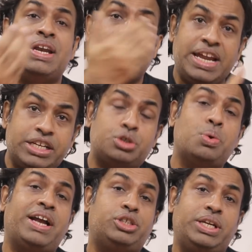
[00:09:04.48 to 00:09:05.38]
needs
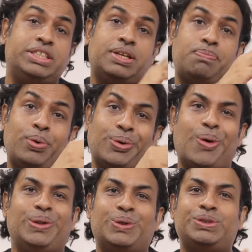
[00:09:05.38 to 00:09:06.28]
to actually support
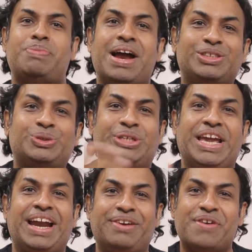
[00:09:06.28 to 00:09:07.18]
all those bands to
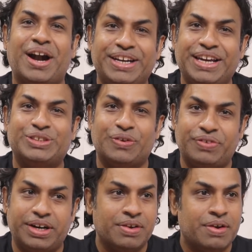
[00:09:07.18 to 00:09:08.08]
take advantage
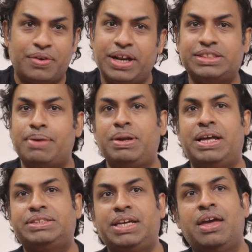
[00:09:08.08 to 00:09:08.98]
of it. For example,
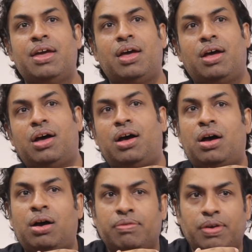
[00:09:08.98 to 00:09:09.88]
let's say
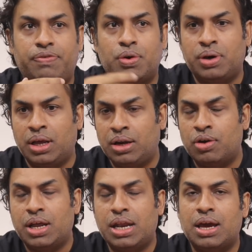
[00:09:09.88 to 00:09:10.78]
if you're in
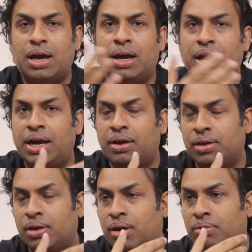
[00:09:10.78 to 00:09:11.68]
your area,
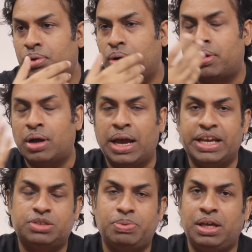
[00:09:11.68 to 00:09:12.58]
your
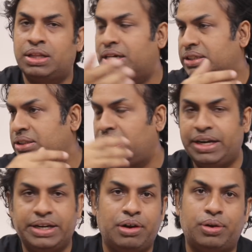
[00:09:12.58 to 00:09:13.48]
ISP, that is
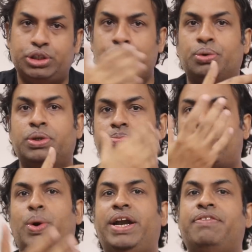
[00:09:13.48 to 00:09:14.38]
Airtel or Jio, is
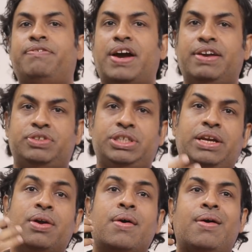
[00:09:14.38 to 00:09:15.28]
providing
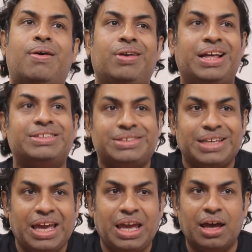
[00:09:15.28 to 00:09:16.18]
5G on, let's
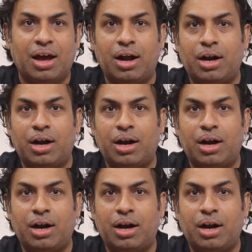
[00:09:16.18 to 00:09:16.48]
say,